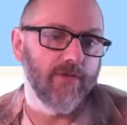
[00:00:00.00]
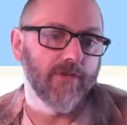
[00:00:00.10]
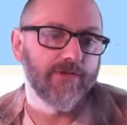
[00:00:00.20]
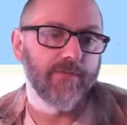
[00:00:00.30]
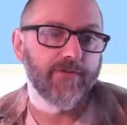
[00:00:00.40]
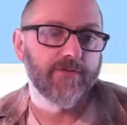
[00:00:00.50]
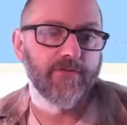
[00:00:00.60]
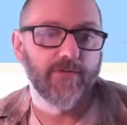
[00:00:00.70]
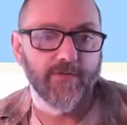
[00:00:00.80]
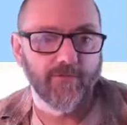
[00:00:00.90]
What you're supposed
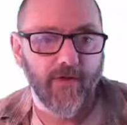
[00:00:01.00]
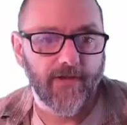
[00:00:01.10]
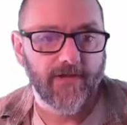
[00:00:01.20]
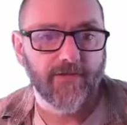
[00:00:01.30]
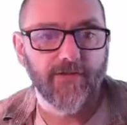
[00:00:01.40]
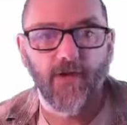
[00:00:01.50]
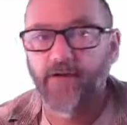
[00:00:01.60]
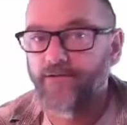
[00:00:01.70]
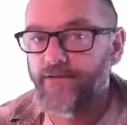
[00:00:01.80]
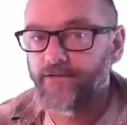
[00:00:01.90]
to do is write the
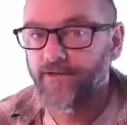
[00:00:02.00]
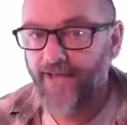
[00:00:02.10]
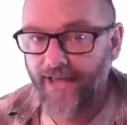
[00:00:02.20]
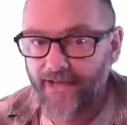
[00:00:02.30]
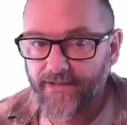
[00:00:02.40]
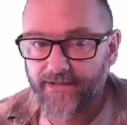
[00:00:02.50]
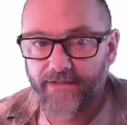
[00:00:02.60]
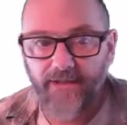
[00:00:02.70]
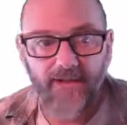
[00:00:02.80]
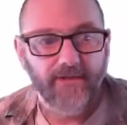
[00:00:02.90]
star field
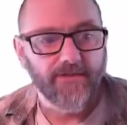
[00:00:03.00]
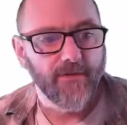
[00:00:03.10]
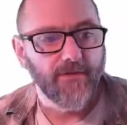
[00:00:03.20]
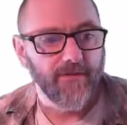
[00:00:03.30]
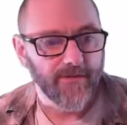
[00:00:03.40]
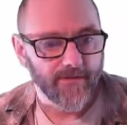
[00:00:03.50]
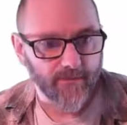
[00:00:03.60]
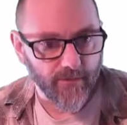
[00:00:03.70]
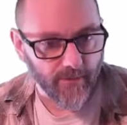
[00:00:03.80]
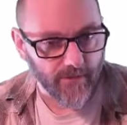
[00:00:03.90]
class so that
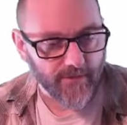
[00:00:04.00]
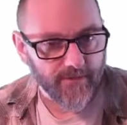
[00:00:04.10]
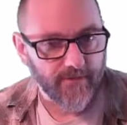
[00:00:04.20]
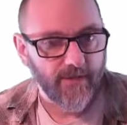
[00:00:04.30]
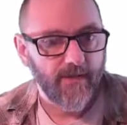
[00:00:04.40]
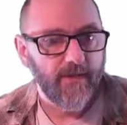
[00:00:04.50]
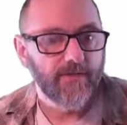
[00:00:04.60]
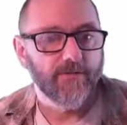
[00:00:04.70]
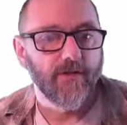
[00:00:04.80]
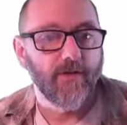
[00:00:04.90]
this works.
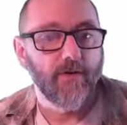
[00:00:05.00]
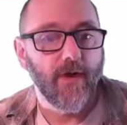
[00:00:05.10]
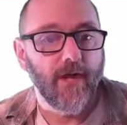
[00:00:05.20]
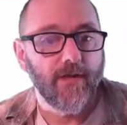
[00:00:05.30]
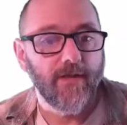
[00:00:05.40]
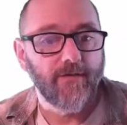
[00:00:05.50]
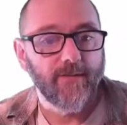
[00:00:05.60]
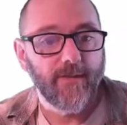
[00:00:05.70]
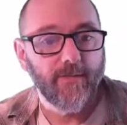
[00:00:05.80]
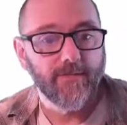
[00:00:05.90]
So you have
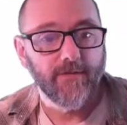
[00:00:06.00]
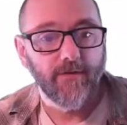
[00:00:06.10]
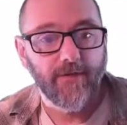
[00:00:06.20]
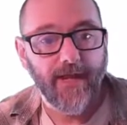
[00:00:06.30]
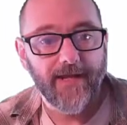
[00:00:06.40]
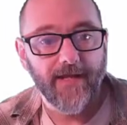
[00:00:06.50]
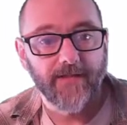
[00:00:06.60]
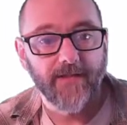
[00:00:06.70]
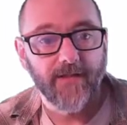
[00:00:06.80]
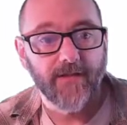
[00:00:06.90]
to be able to create
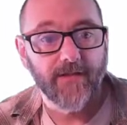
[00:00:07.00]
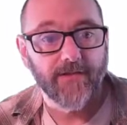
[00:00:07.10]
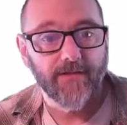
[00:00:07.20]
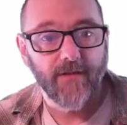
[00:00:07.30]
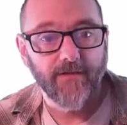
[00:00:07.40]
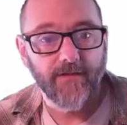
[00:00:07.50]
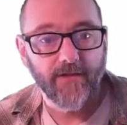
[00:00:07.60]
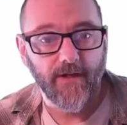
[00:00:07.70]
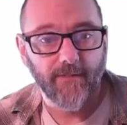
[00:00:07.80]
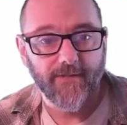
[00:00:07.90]
a star
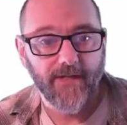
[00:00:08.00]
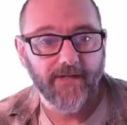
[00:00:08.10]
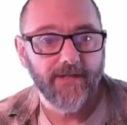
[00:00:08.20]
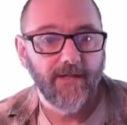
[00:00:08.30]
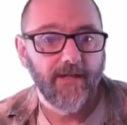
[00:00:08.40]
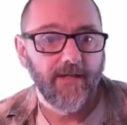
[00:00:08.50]
field object.